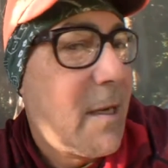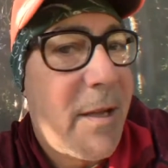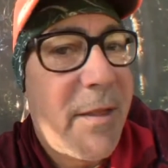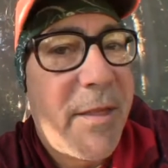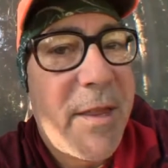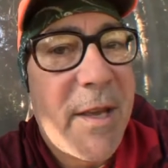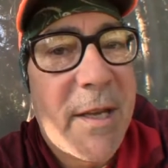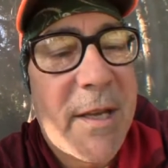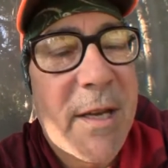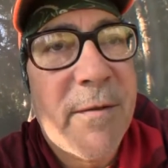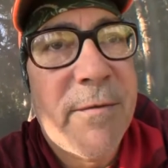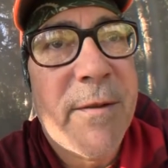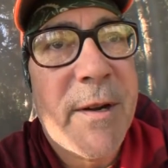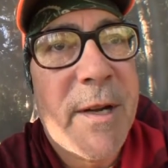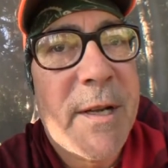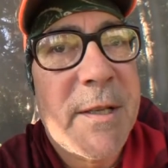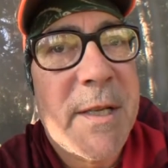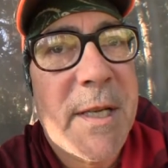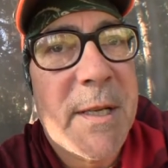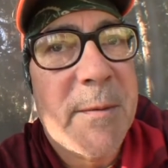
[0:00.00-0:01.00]
I think I've
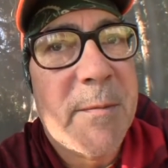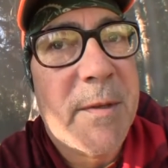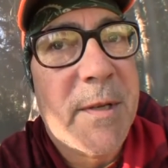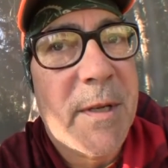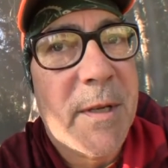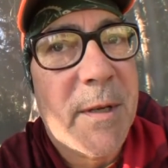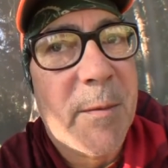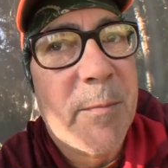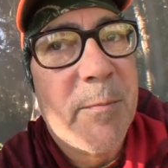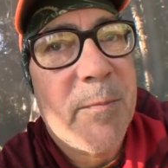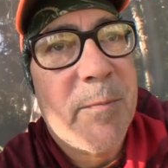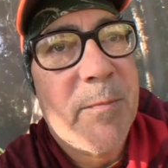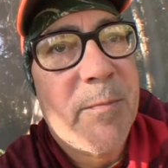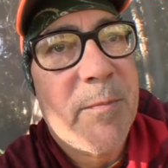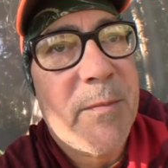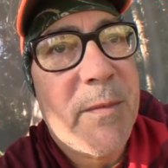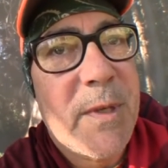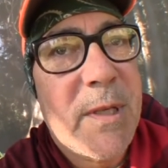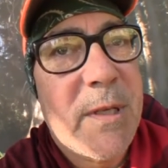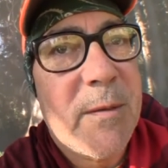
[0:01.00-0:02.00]
read that
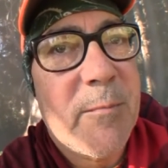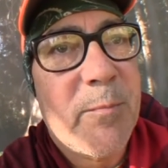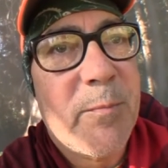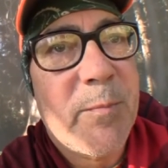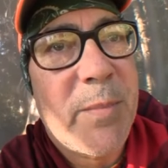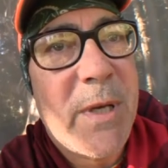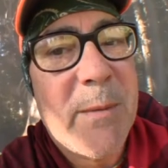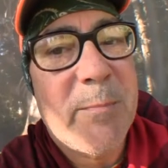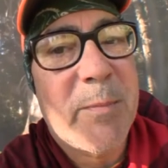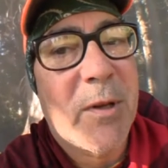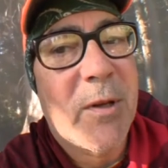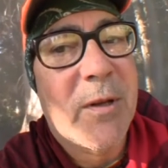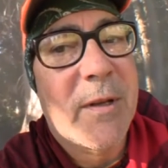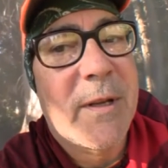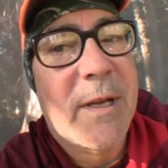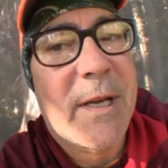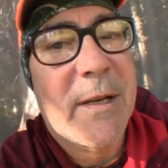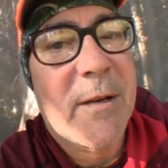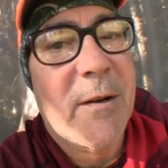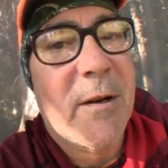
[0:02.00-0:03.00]
people
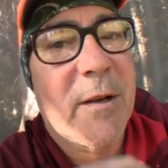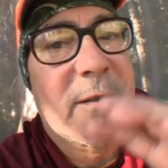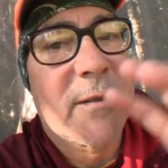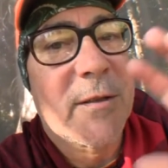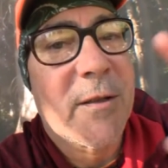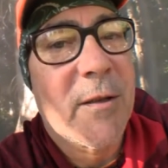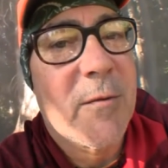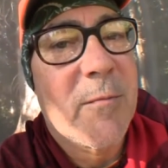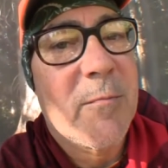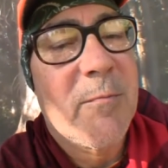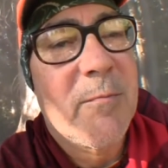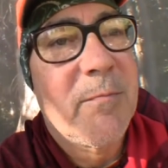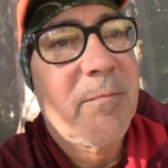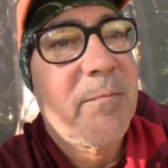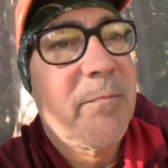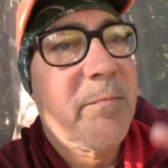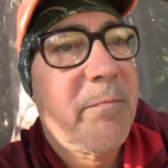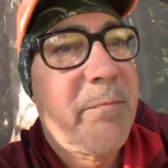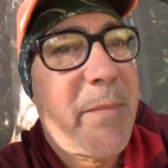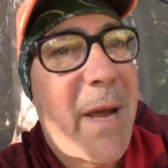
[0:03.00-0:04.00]
can also
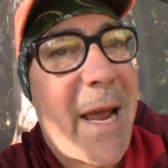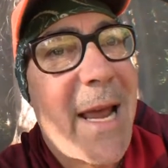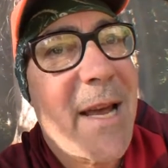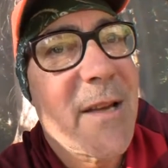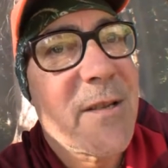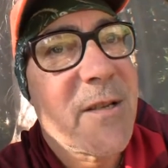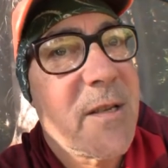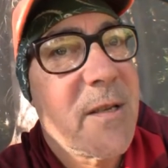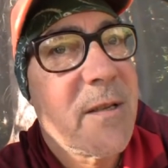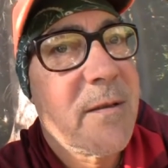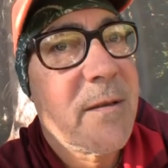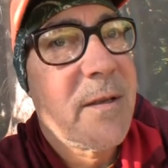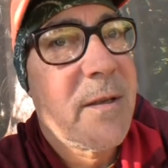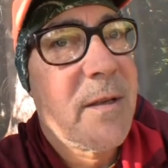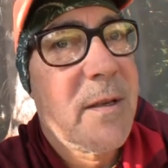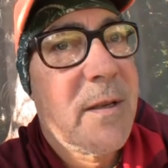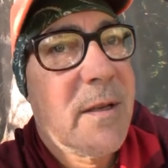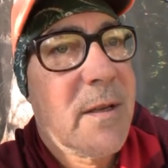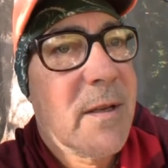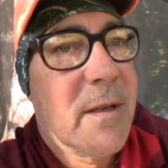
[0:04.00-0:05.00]
pass it
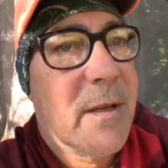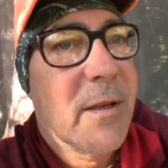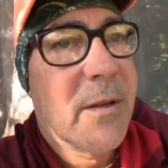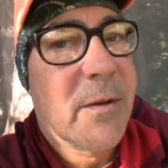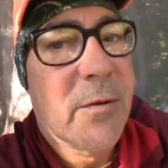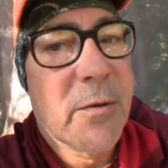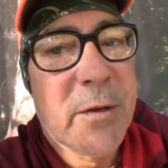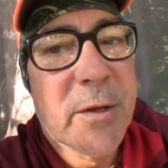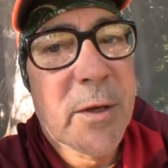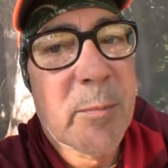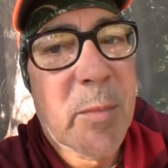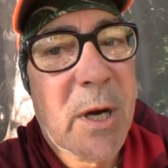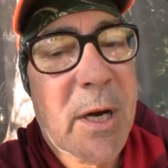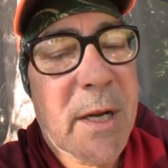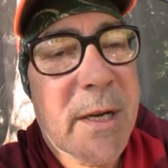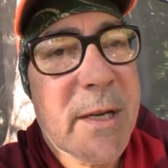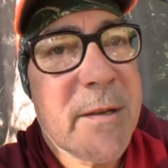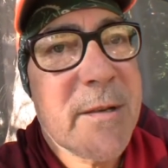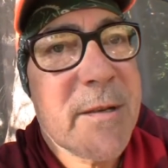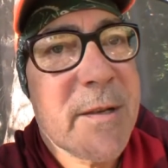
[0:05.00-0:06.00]
through their
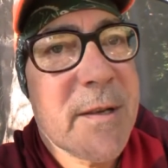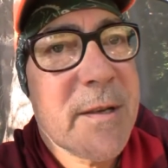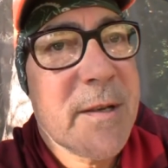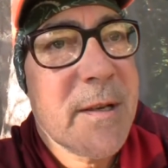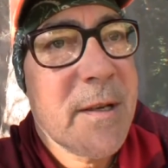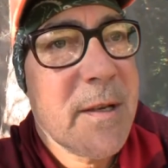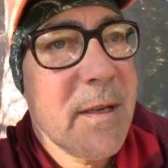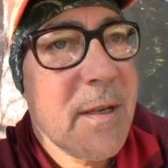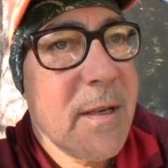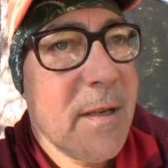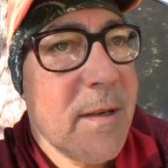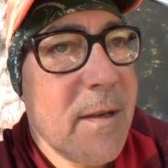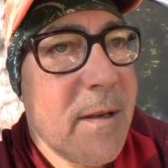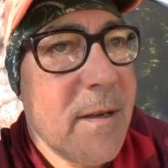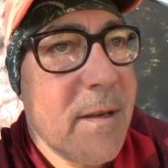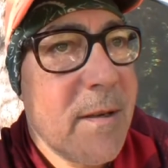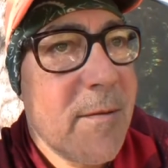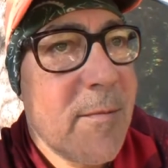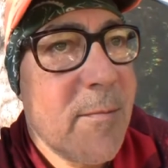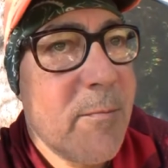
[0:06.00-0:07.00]
bodies,
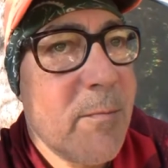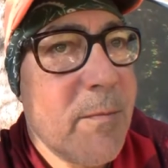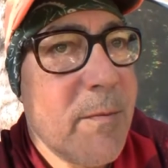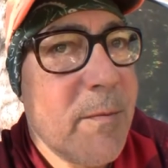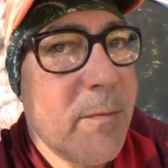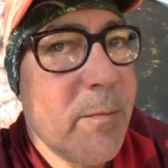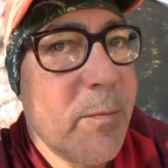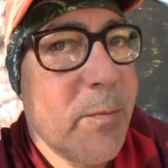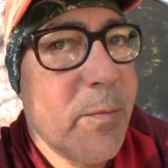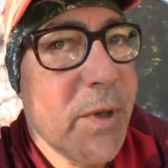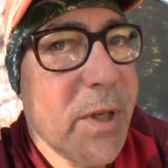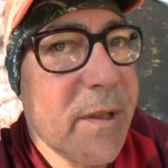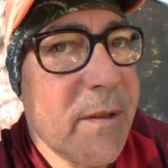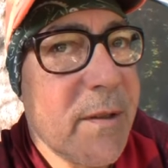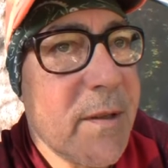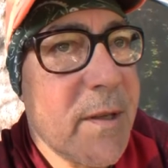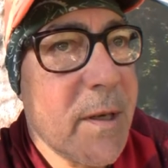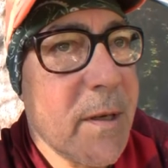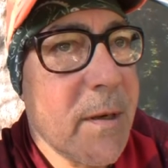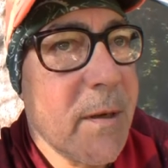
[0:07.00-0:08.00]
but
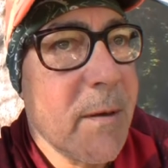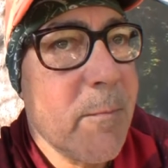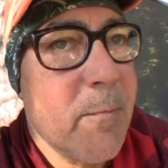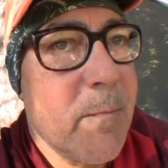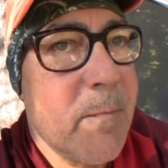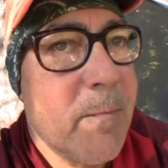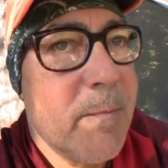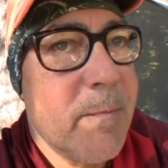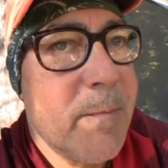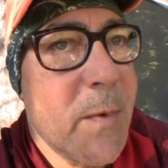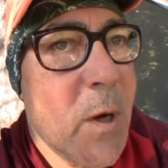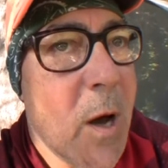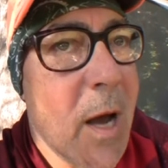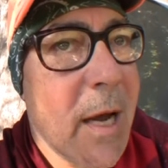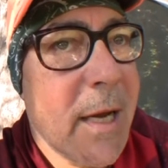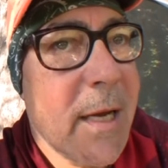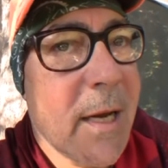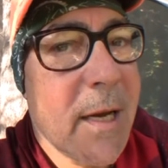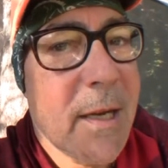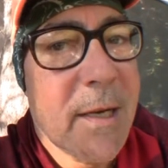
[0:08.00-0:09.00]
no,
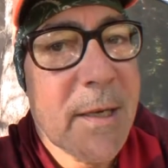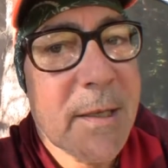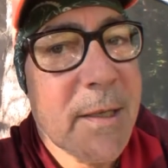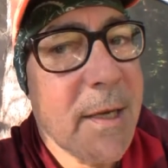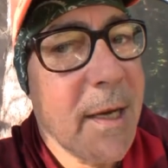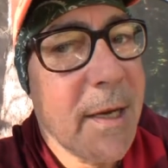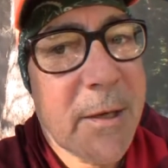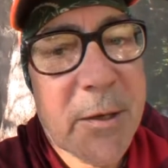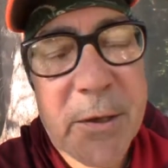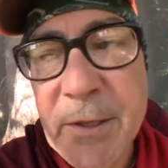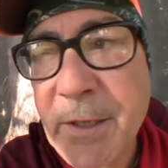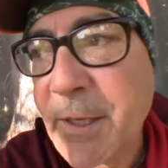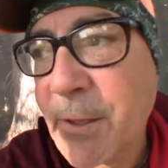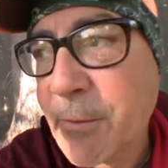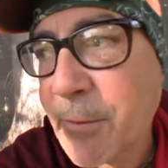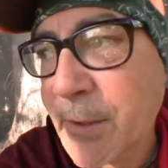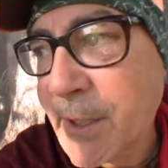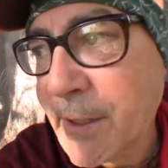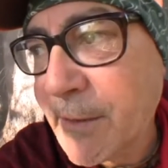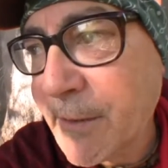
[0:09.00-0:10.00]
I got it and I couldn't get
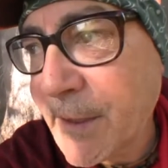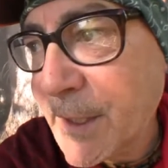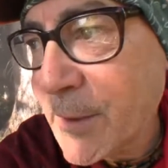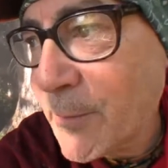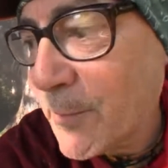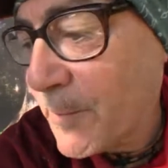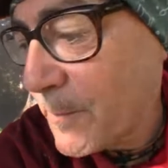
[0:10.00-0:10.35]
rid of it.